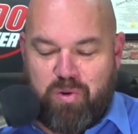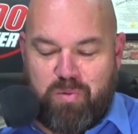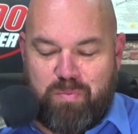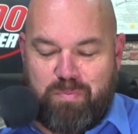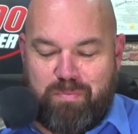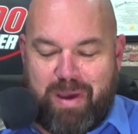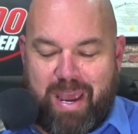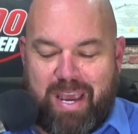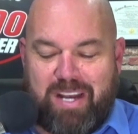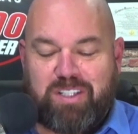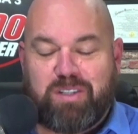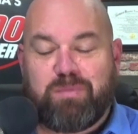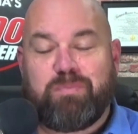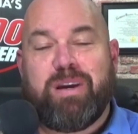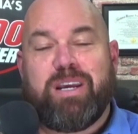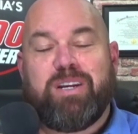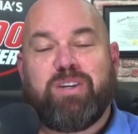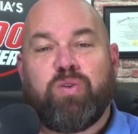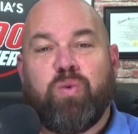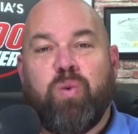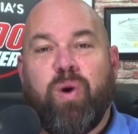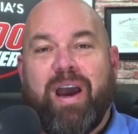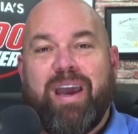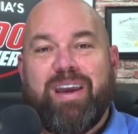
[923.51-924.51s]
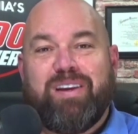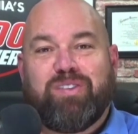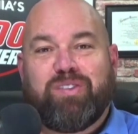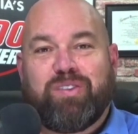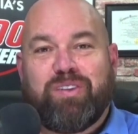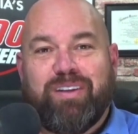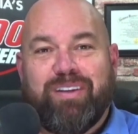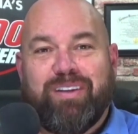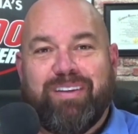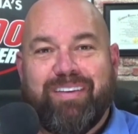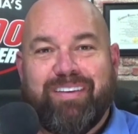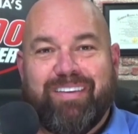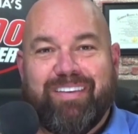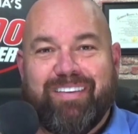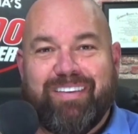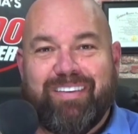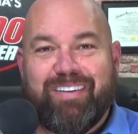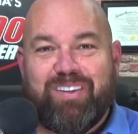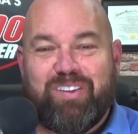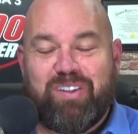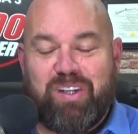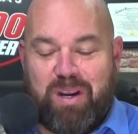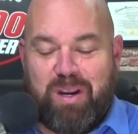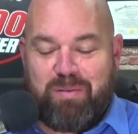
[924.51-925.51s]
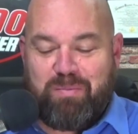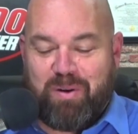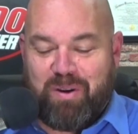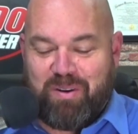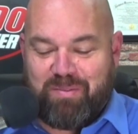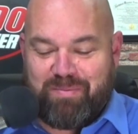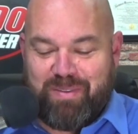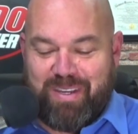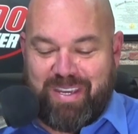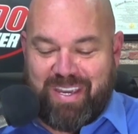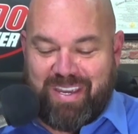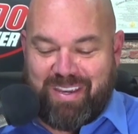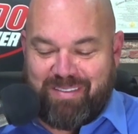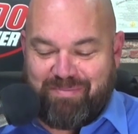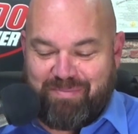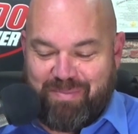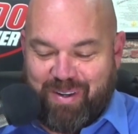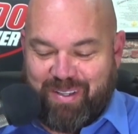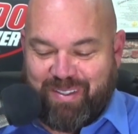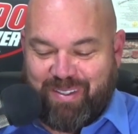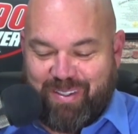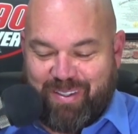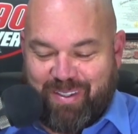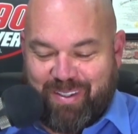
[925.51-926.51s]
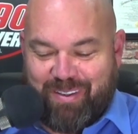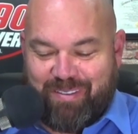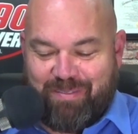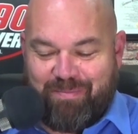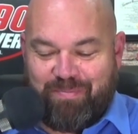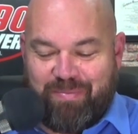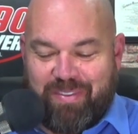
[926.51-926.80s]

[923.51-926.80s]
Mask me twice, shame on me. Pretty good.